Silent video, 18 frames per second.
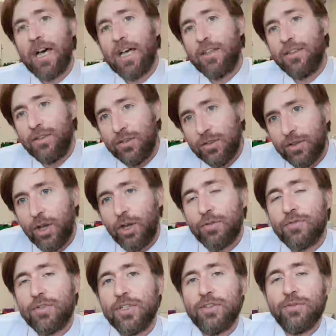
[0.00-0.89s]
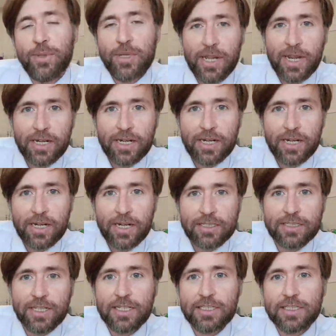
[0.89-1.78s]
and hopefully you've been
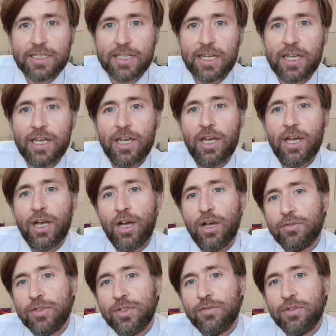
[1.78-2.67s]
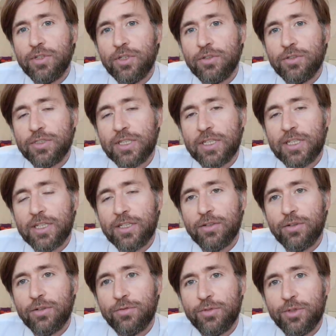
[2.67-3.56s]
annotating it. Hopefully you've
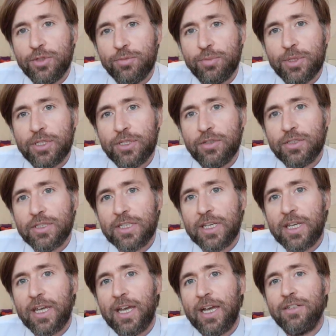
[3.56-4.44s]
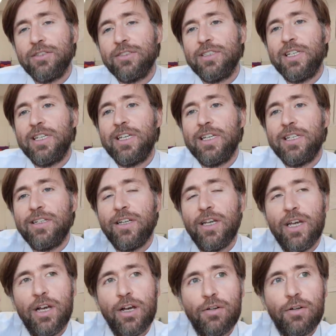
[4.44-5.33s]
been using it, and just thinking,
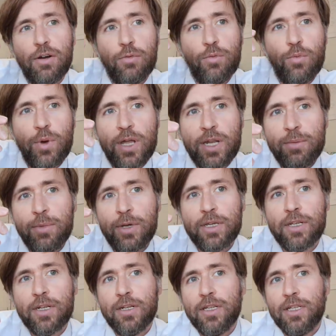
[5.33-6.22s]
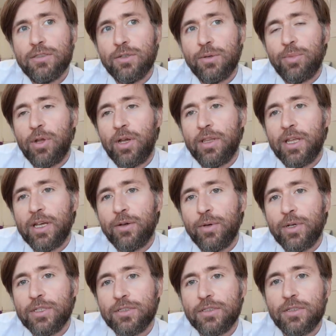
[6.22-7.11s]
all right, when am I going to need to apply that
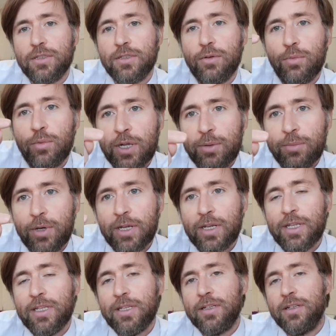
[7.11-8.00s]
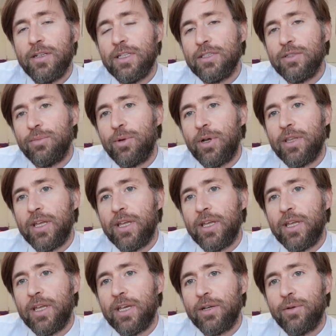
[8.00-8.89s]
question? When am I going to need to apply that
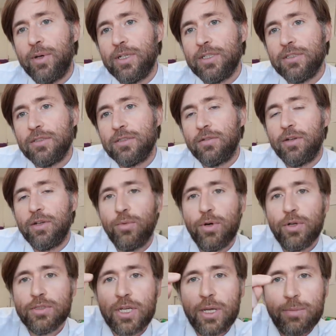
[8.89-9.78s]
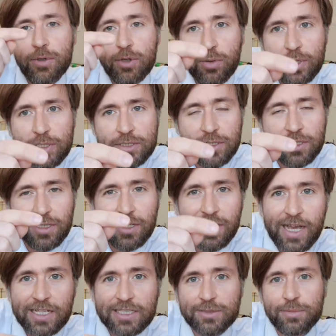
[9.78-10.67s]
equation? Sorry, what type of question are they going to
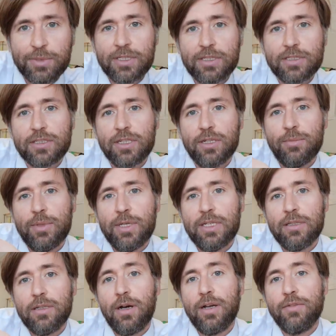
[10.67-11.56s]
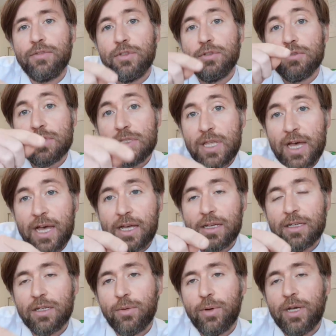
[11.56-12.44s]
ask me that's going to mean that I have to use that
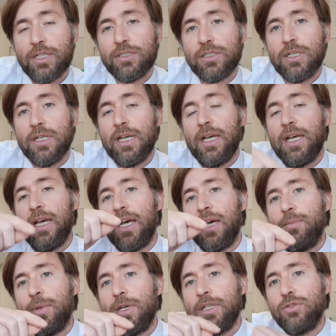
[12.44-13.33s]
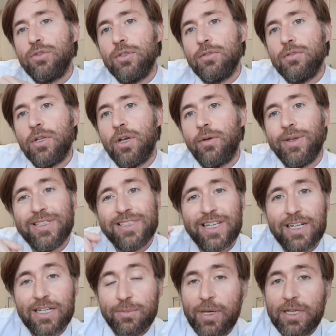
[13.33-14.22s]
equation? And make sure you know
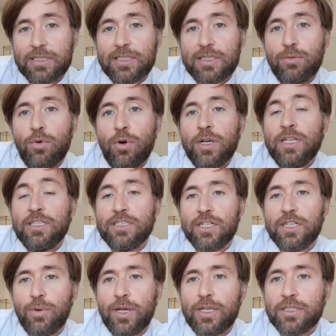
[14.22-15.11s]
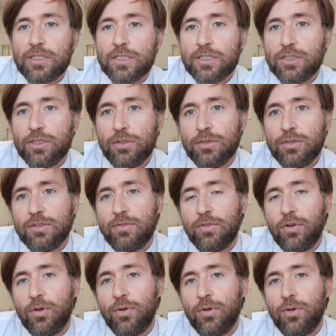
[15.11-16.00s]
exactly basically what each equation is
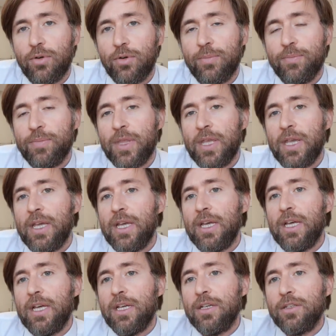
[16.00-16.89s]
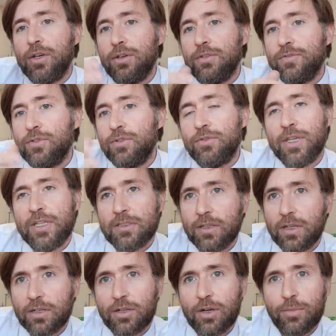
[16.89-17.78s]
used for. Go through things
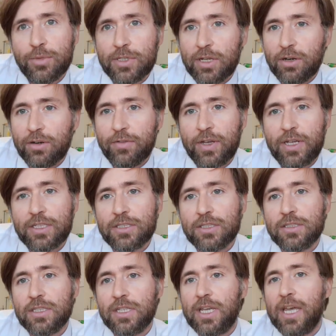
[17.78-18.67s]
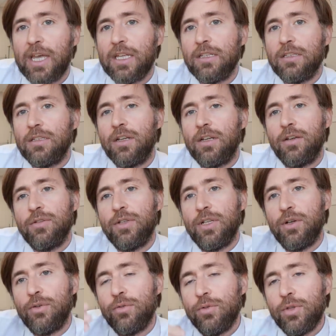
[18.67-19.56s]
like common derivations again, you know,
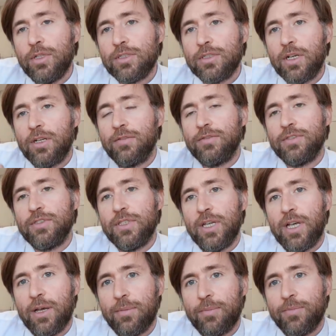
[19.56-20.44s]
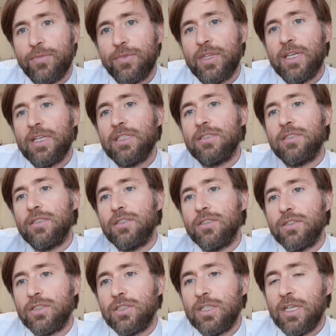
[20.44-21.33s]
and all those kind of things that
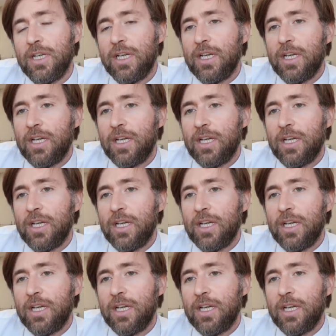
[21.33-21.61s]
just